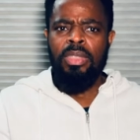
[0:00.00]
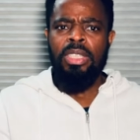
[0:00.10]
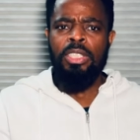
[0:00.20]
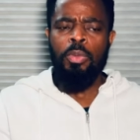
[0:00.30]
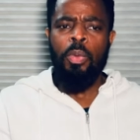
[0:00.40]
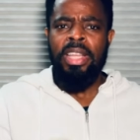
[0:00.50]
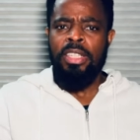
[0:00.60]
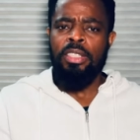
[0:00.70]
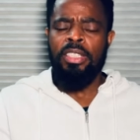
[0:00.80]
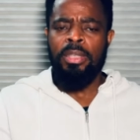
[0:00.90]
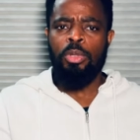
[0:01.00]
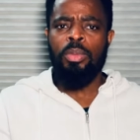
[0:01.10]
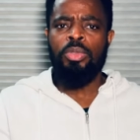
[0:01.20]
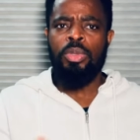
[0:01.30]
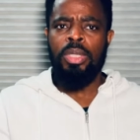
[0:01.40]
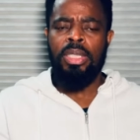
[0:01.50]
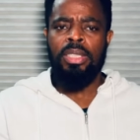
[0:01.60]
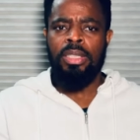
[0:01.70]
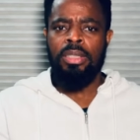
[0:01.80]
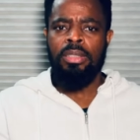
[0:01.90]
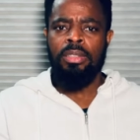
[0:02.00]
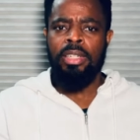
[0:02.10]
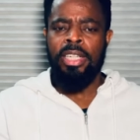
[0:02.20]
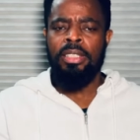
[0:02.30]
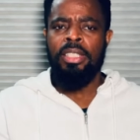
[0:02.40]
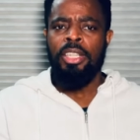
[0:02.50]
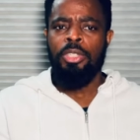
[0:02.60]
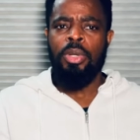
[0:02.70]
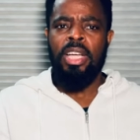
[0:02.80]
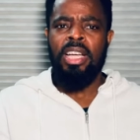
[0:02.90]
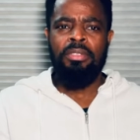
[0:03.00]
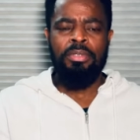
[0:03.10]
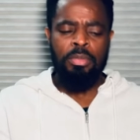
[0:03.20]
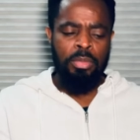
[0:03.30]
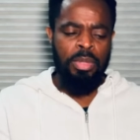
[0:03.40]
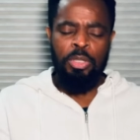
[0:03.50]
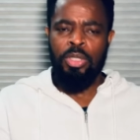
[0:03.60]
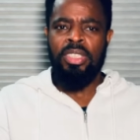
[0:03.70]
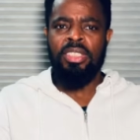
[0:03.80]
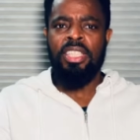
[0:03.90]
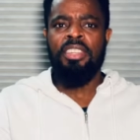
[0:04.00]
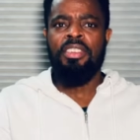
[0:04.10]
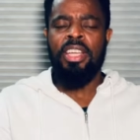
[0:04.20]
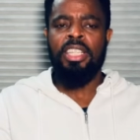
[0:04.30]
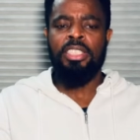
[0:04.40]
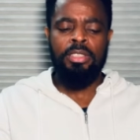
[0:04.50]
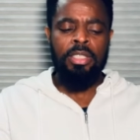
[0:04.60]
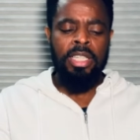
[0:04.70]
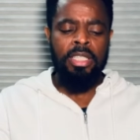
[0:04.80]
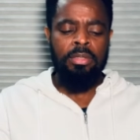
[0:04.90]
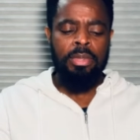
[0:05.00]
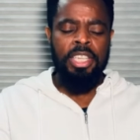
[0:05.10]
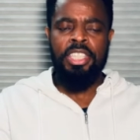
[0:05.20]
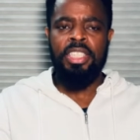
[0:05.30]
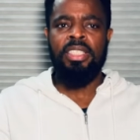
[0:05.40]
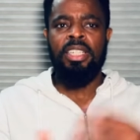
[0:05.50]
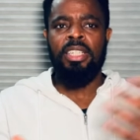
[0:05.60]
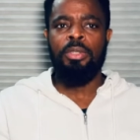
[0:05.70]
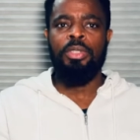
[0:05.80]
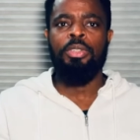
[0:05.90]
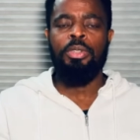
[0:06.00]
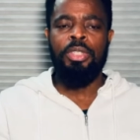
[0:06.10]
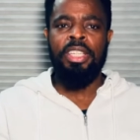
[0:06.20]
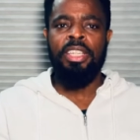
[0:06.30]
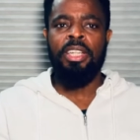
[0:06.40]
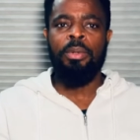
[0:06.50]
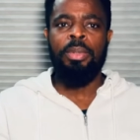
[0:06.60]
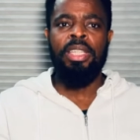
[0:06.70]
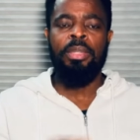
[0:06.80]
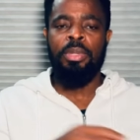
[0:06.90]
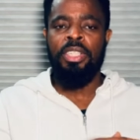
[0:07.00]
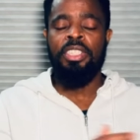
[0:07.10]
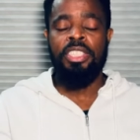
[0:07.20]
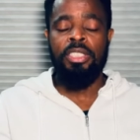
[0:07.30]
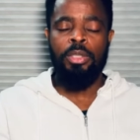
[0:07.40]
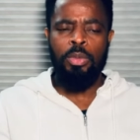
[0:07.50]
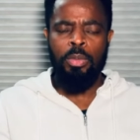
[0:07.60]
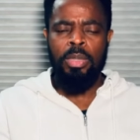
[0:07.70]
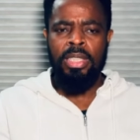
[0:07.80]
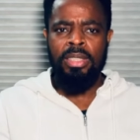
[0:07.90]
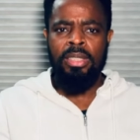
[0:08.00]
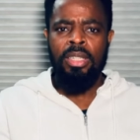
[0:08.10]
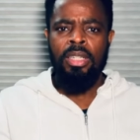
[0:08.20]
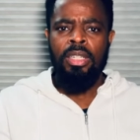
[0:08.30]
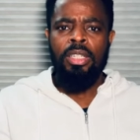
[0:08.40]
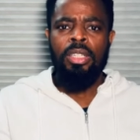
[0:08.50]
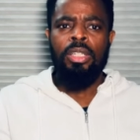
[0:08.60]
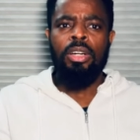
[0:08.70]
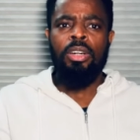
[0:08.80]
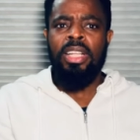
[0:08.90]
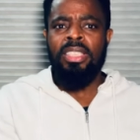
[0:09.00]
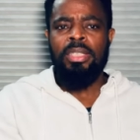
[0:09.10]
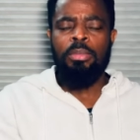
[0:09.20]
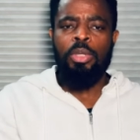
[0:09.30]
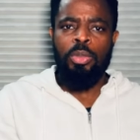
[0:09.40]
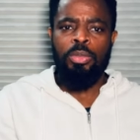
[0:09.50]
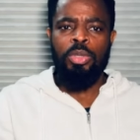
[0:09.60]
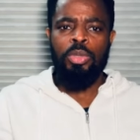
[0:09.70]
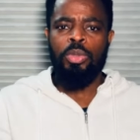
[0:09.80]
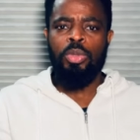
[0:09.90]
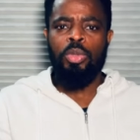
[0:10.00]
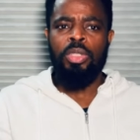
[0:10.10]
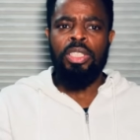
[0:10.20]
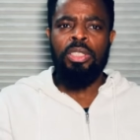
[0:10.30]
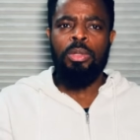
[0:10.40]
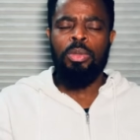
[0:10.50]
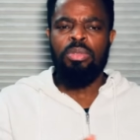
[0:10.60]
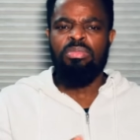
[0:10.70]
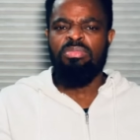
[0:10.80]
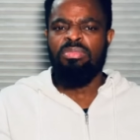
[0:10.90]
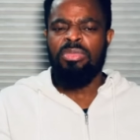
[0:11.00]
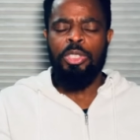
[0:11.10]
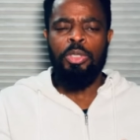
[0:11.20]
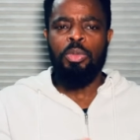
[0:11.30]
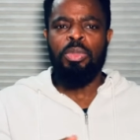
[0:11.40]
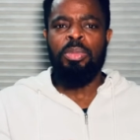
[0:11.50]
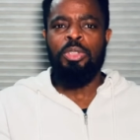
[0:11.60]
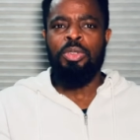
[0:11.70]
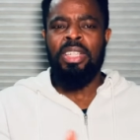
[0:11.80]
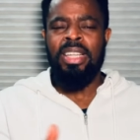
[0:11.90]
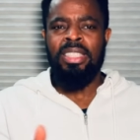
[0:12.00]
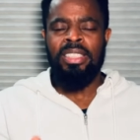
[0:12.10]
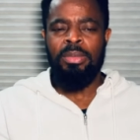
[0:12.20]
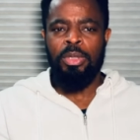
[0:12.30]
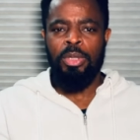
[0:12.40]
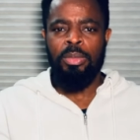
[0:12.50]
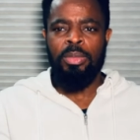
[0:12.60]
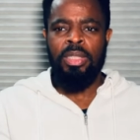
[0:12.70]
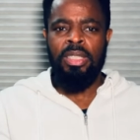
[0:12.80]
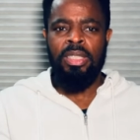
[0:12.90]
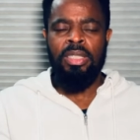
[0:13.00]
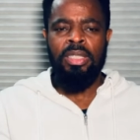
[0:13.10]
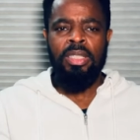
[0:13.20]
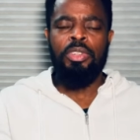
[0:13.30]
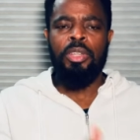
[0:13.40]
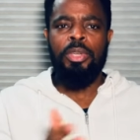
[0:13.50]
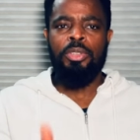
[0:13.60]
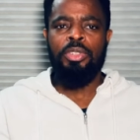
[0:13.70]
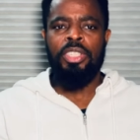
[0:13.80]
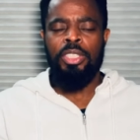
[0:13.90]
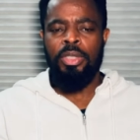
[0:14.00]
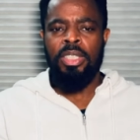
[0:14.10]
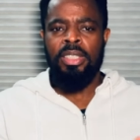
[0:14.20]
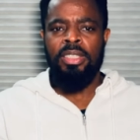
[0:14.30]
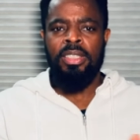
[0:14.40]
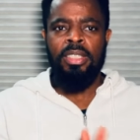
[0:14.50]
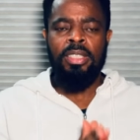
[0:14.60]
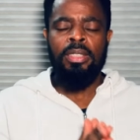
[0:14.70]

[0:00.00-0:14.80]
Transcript: When symptoms do occur, right, you can have maybe just a skin reaction, like itches around, the area where the penetration took place. Other symptoms, could include, maybe urinary symptoms like frequent urination and things like that.